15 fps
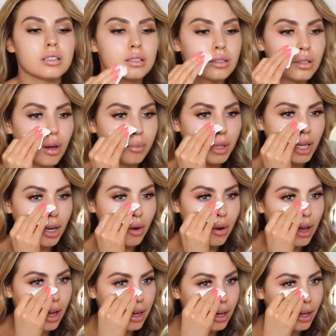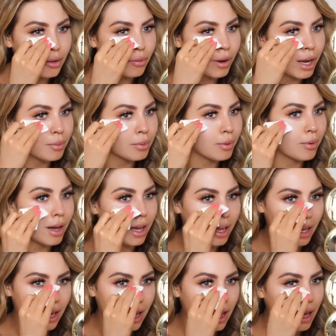So I'm going to go ahead and wipe
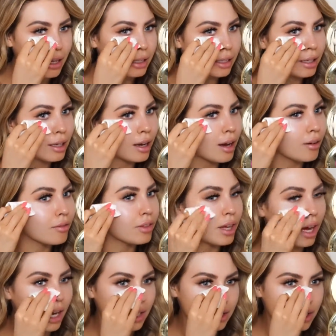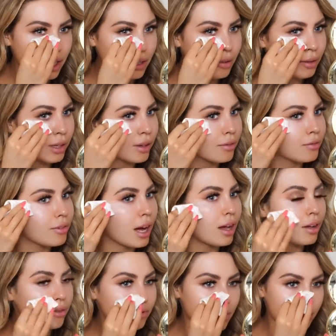away any of the eyeshadow that
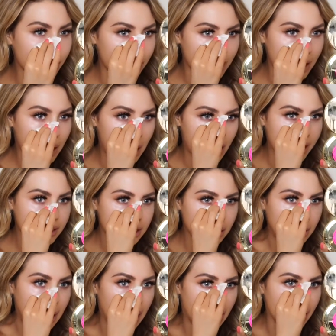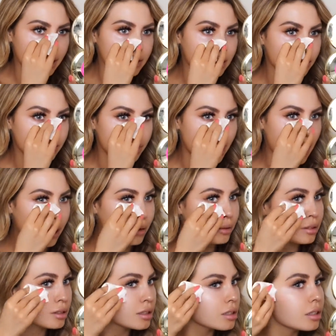fell from when I did my eyes and brows.